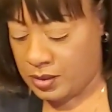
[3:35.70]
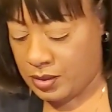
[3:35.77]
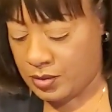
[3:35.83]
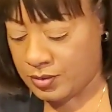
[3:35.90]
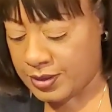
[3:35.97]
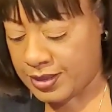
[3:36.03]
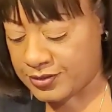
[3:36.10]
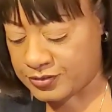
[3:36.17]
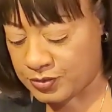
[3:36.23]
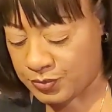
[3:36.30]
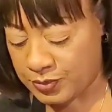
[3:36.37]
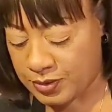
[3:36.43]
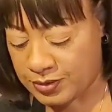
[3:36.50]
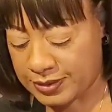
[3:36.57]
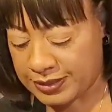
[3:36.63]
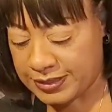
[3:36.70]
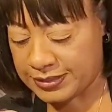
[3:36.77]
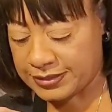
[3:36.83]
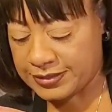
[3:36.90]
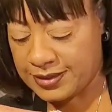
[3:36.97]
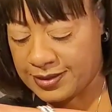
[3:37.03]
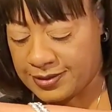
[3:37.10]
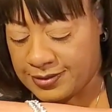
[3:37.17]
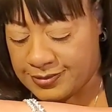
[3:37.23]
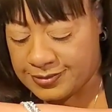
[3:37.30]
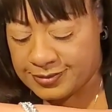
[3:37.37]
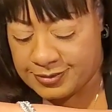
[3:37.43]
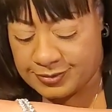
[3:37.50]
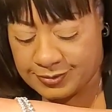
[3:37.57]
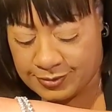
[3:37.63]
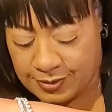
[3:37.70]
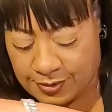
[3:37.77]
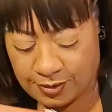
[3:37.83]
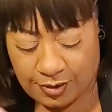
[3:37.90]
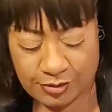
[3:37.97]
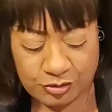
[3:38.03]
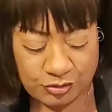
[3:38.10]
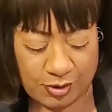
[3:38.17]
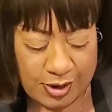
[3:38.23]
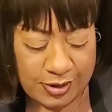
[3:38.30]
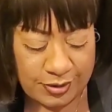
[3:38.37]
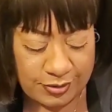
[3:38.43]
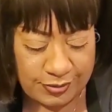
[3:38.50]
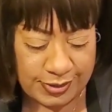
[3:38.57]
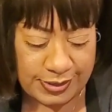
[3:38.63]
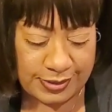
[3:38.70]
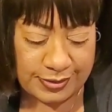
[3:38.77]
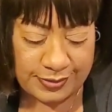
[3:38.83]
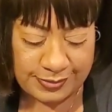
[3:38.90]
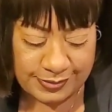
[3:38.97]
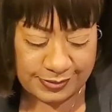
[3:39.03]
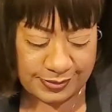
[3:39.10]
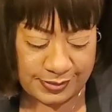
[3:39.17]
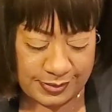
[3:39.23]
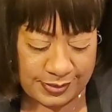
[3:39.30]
Okay, so we're going to get this, our dry ingredients,